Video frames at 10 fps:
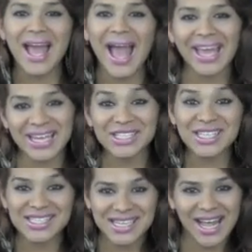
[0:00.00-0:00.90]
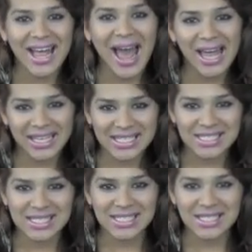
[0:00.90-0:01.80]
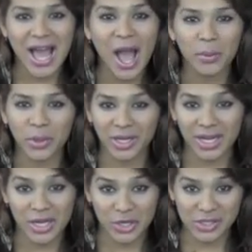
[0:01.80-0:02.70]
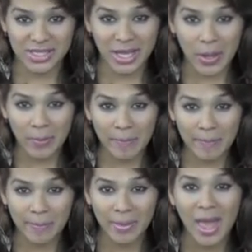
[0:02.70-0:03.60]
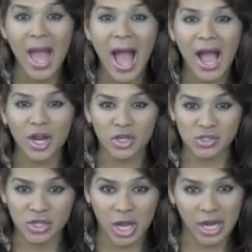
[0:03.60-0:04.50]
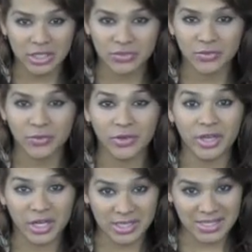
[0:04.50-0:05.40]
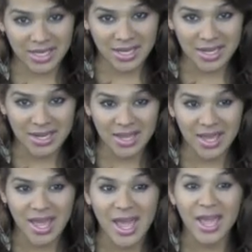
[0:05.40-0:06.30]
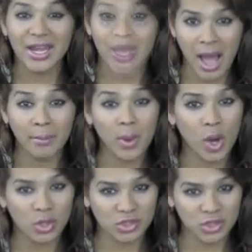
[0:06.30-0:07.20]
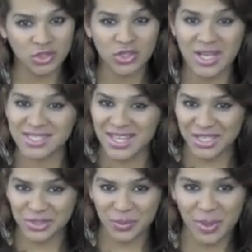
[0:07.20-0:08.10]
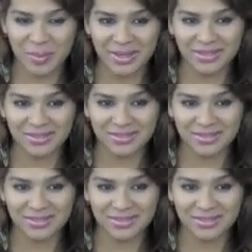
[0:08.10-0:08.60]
I am Chantal Alex. I work in a nursing home. I go to college for nursing, and I'm also a transsexual woman.